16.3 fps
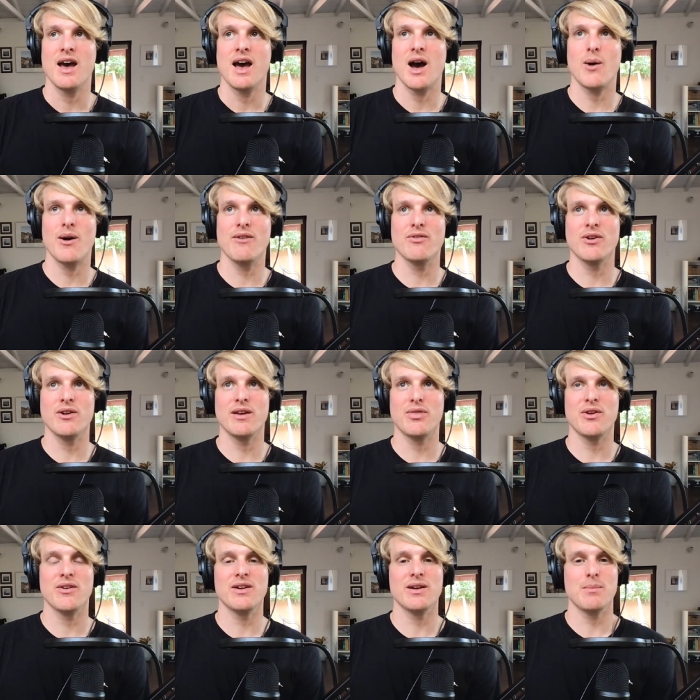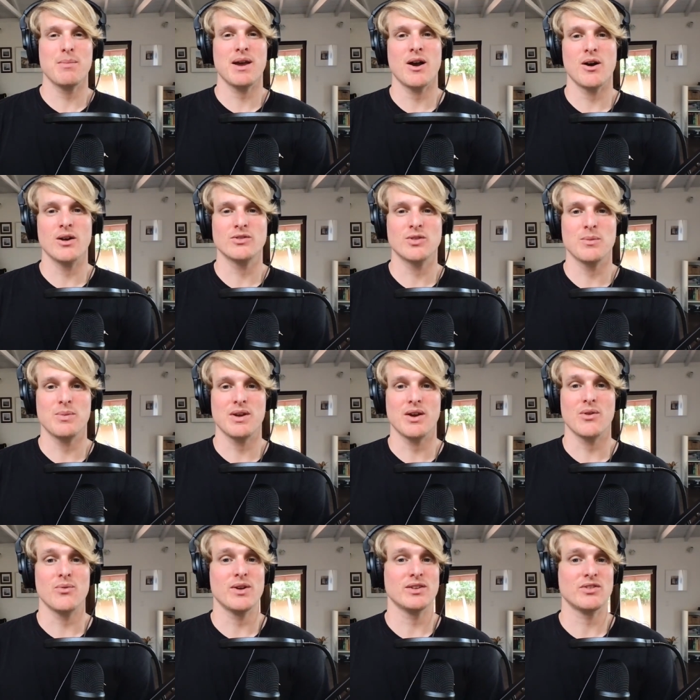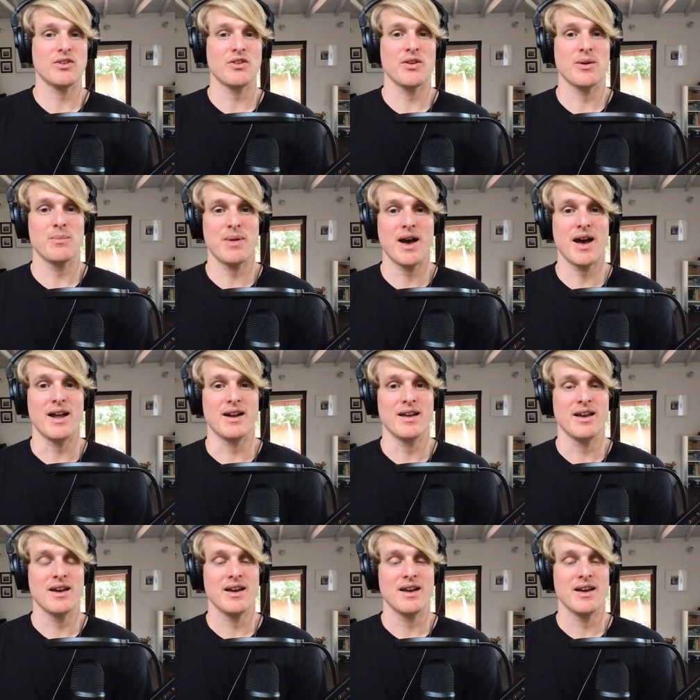However, Ethereum may also be a riskier bet